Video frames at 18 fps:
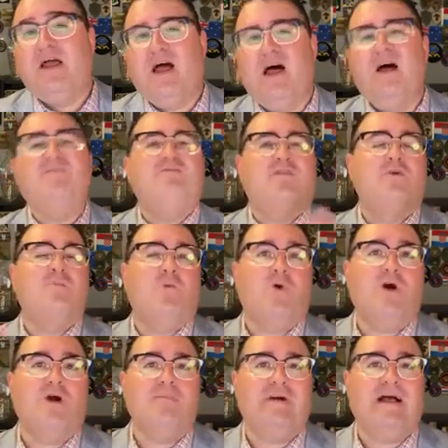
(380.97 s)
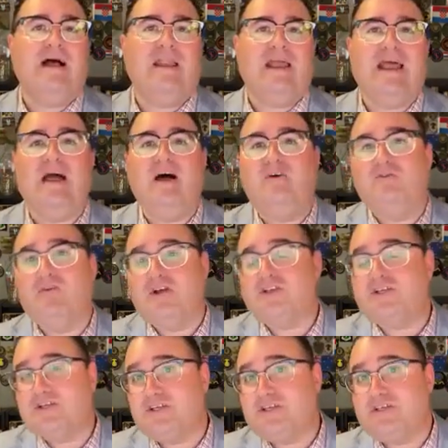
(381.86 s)
For more about how
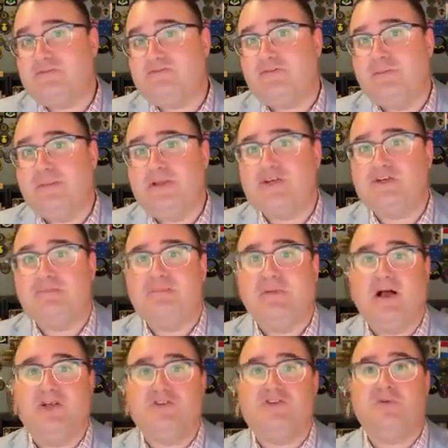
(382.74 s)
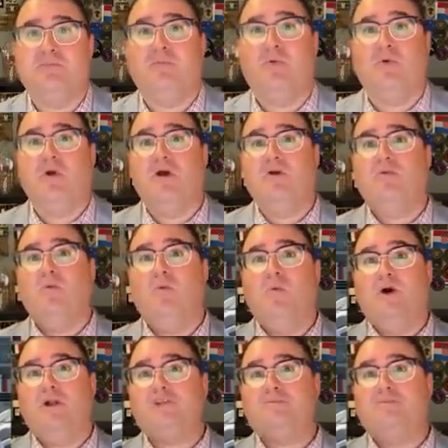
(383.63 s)
Russian disinformation bots are born,
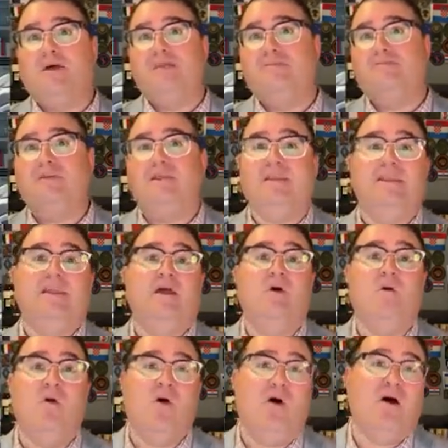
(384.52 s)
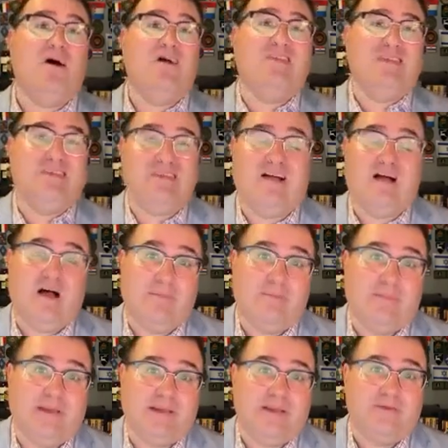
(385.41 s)
watch my video on the
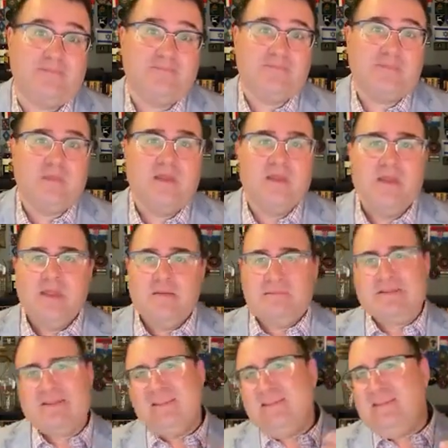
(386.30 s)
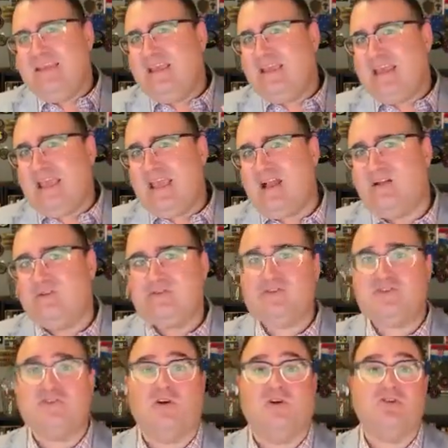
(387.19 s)
topic. But then the account
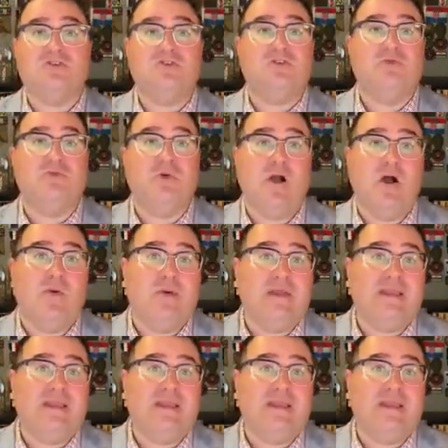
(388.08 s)
starts growing.